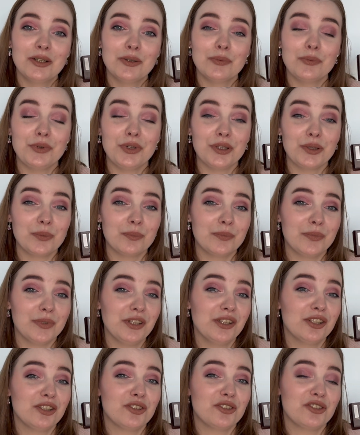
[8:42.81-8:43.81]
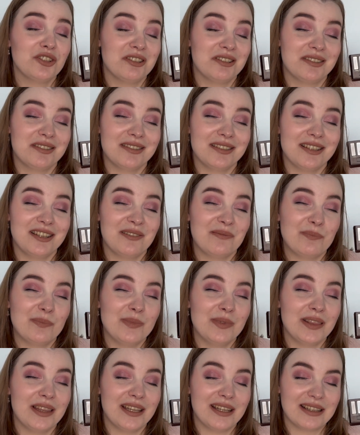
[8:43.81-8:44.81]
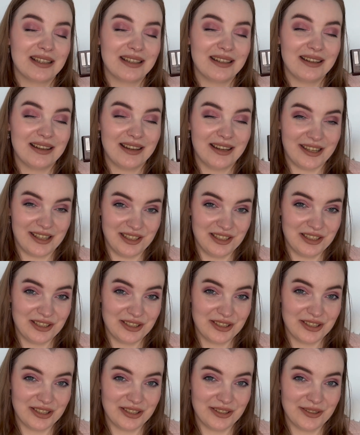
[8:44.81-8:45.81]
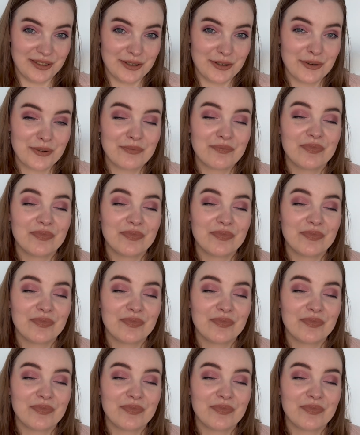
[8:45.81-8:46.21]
will be just a black eyeshadow.